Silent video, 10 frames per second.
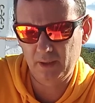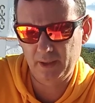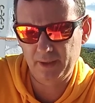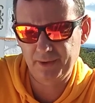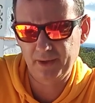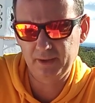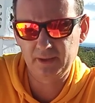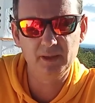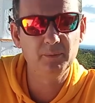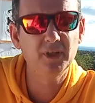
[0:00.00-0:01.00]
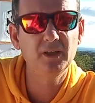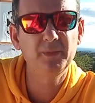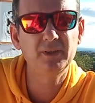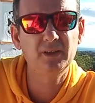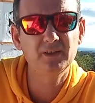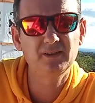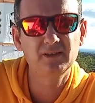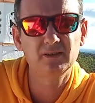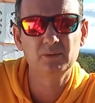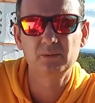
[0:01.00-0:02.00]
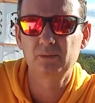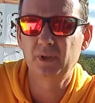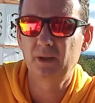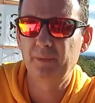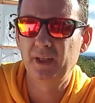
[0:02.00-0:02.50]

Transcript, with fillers: the thirty millimeters will